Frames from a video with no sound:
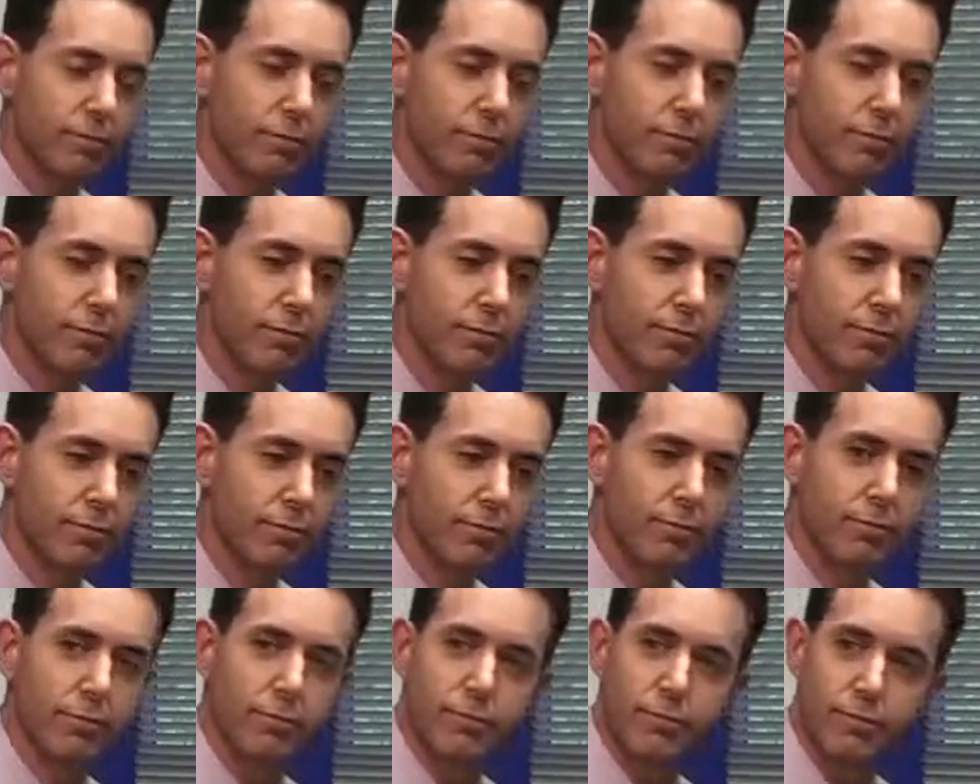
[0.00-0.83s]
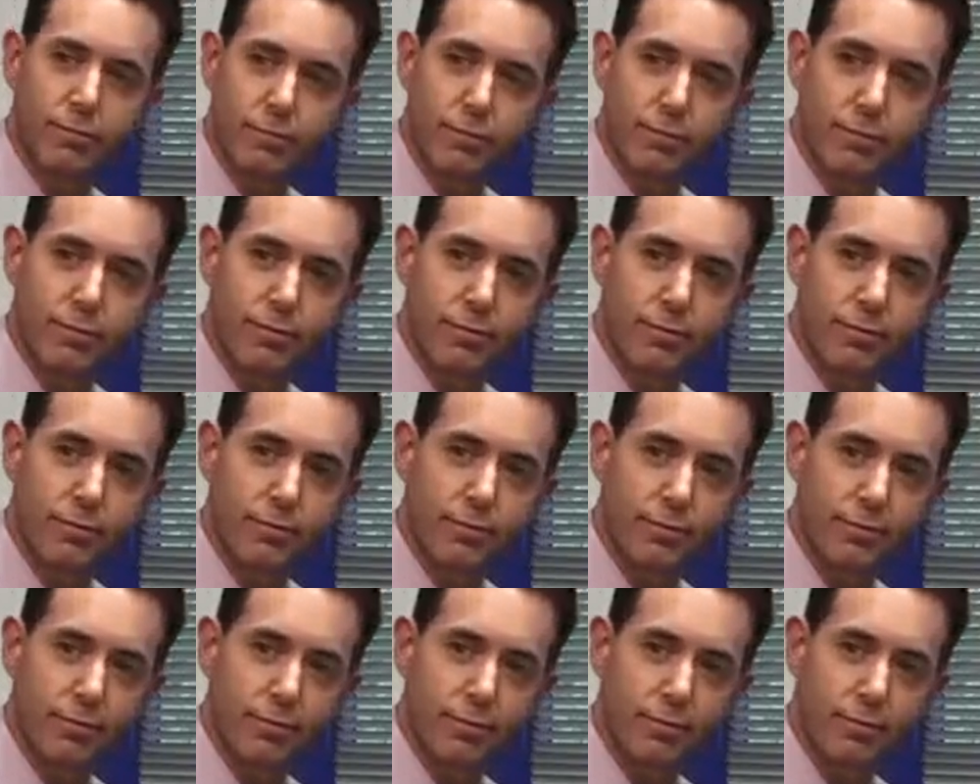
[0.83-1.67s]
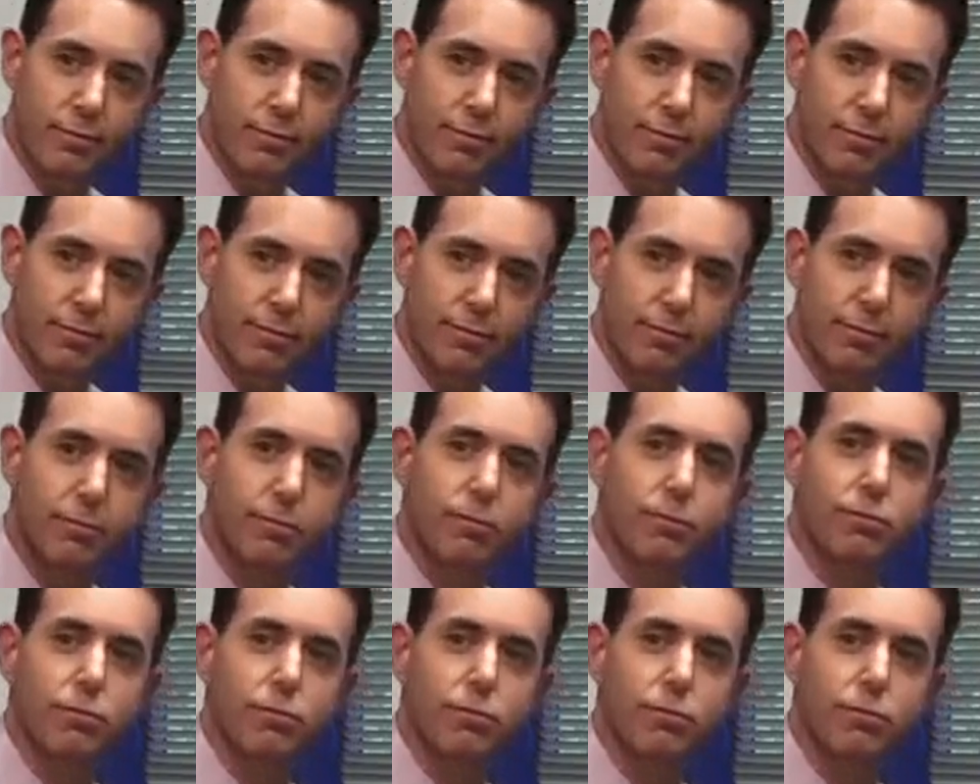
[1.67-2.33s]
[no speech]